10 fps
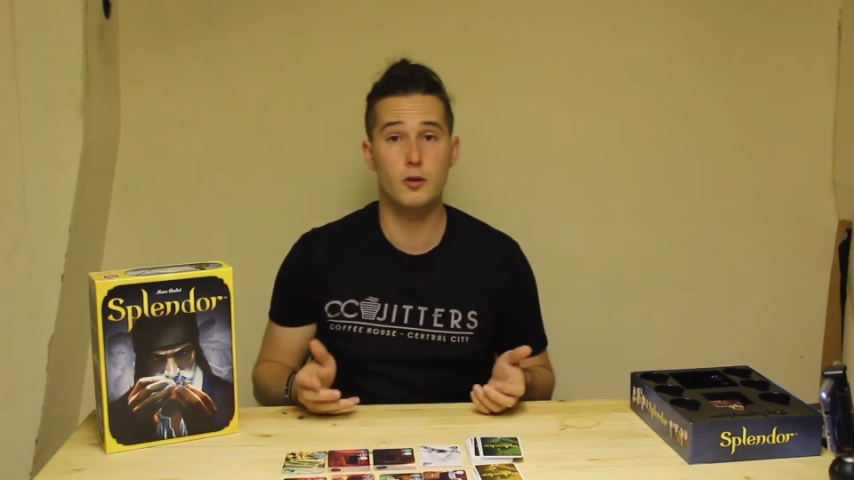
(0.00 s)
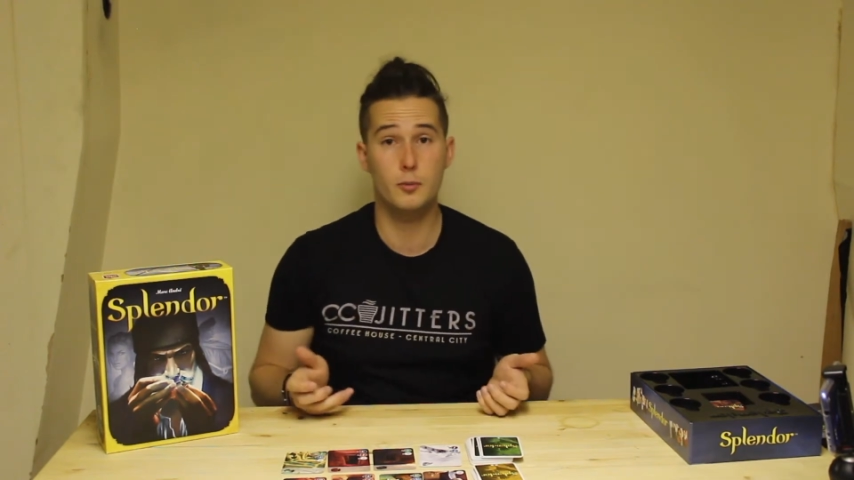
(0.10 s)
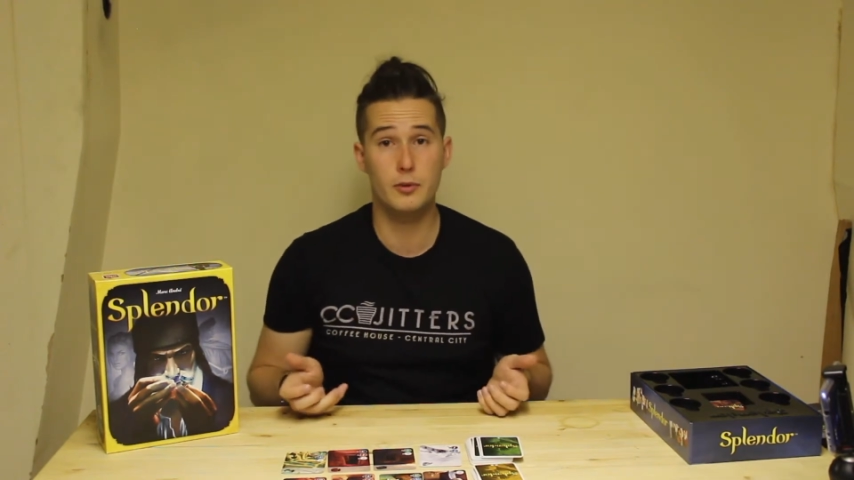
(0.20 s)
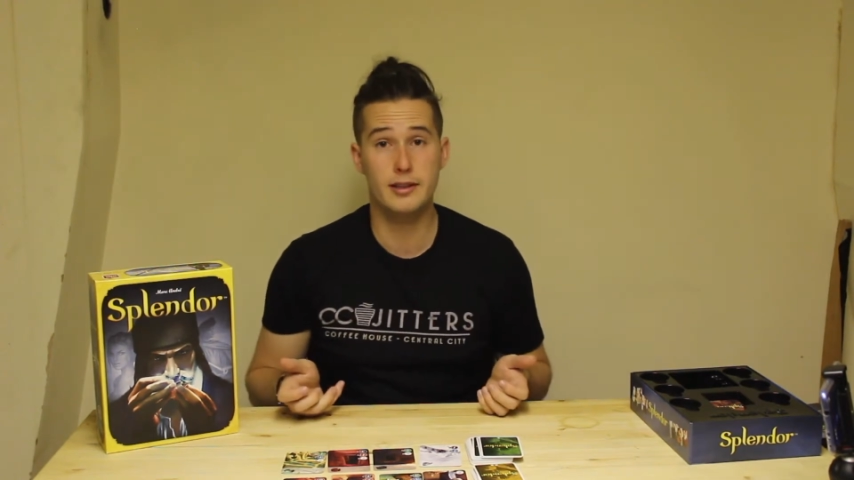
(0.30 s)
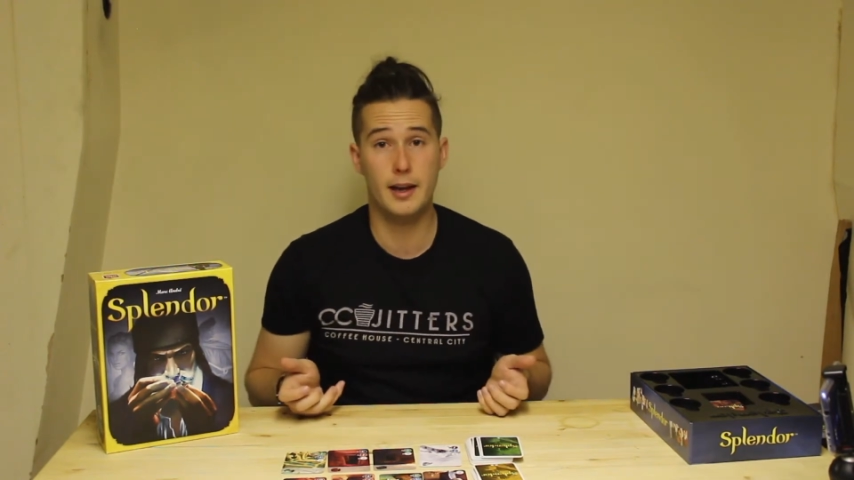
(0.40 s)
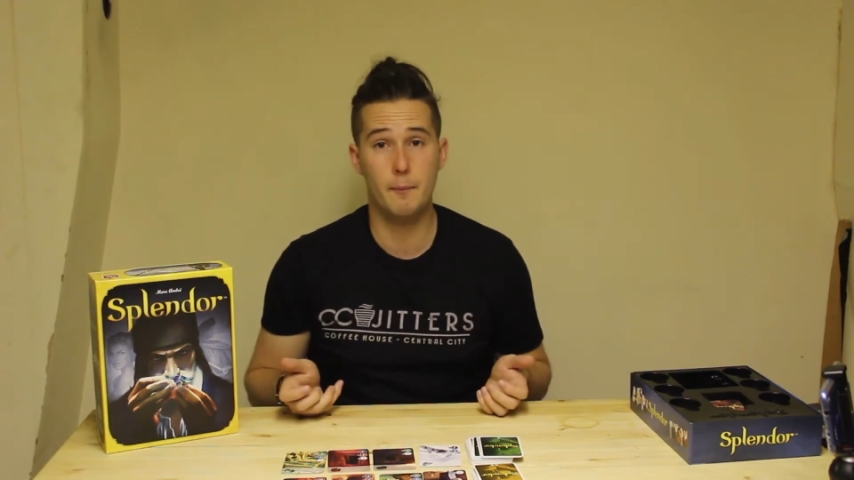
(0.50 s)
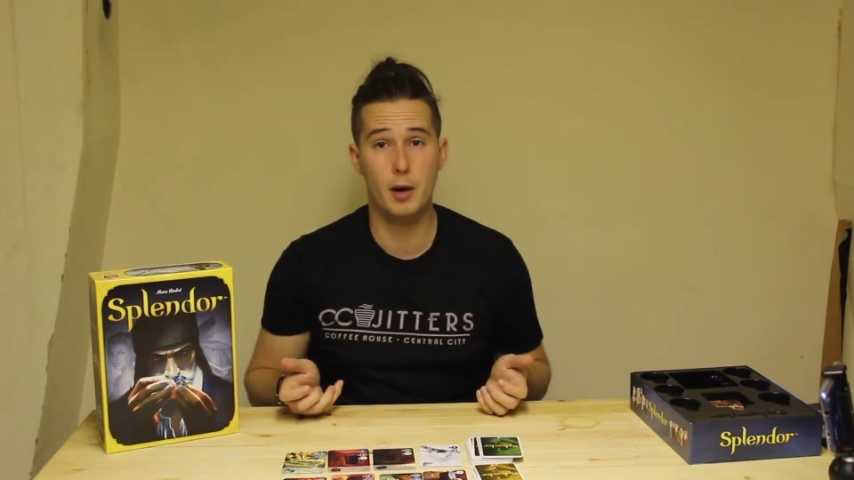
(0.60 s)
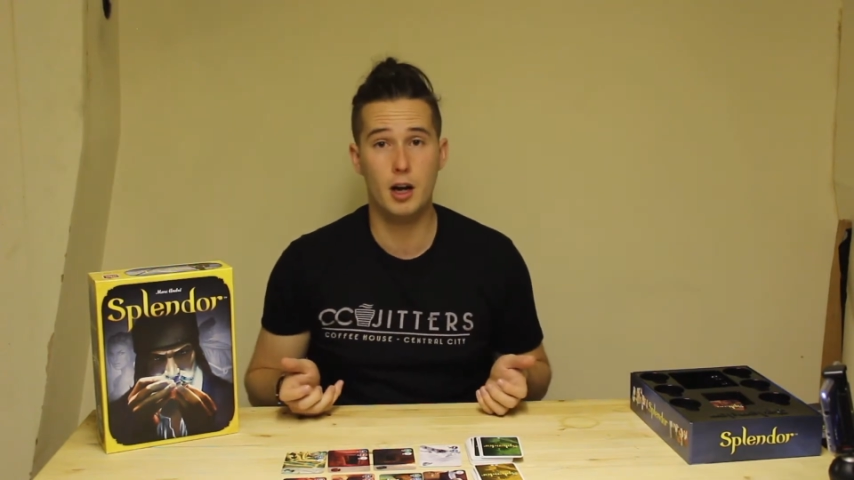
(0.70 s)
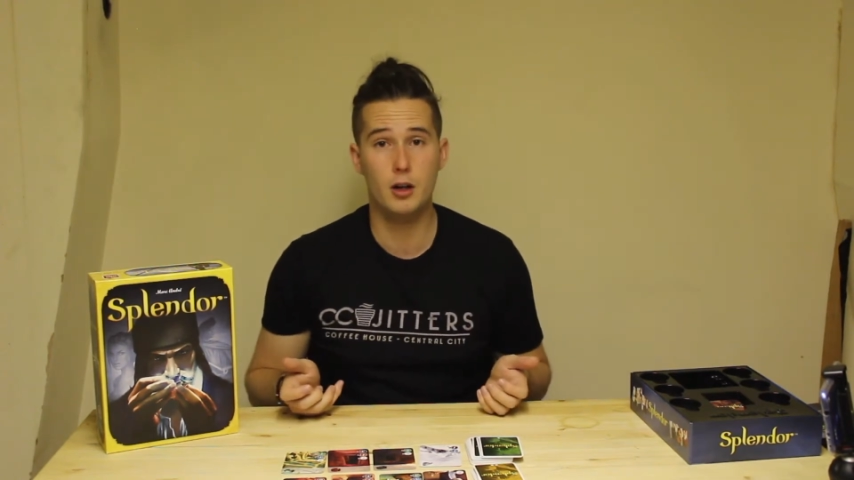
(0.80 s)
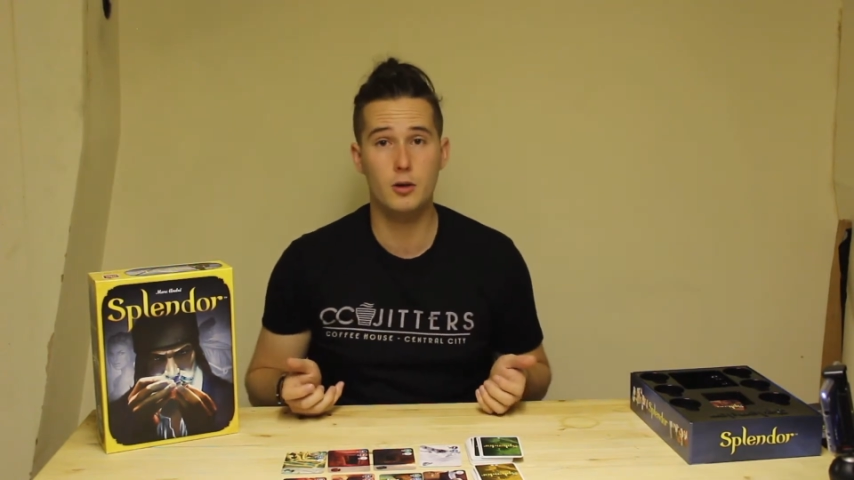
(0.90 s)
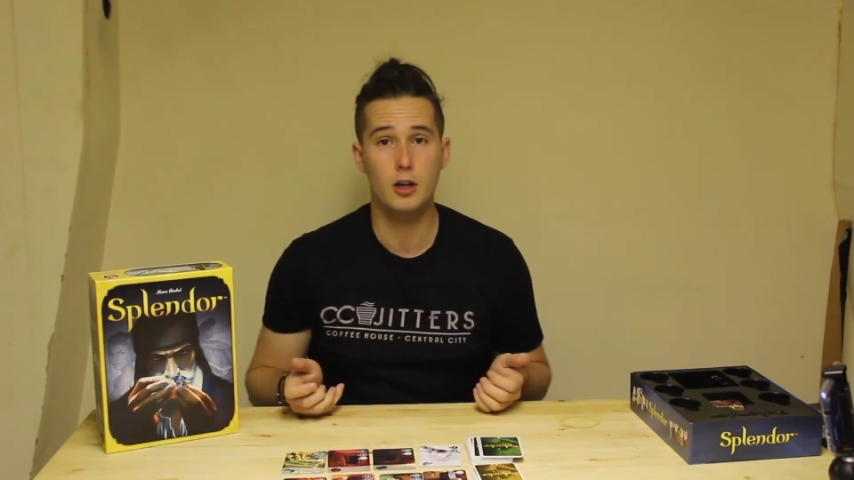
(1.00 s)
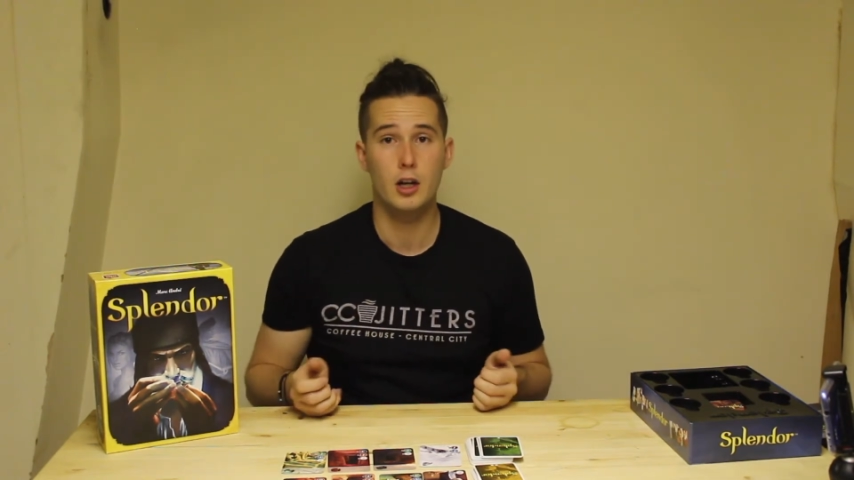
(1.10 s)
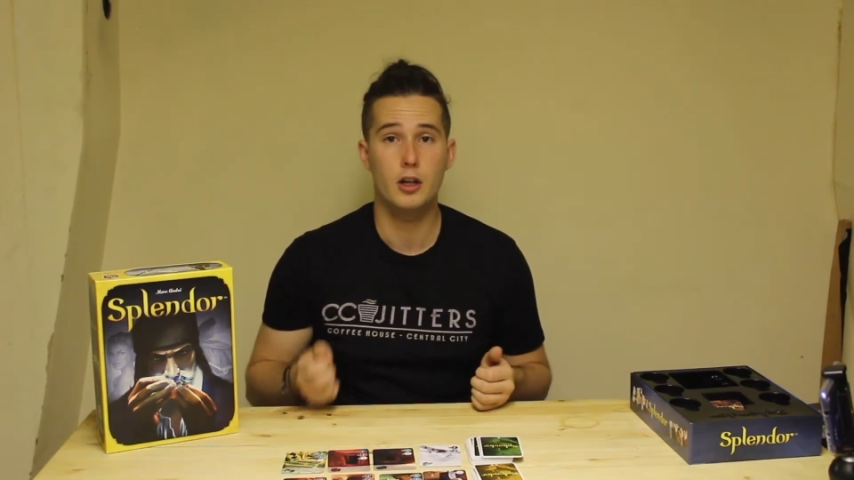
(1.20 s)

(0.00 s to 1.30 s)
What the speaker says: from the same pile,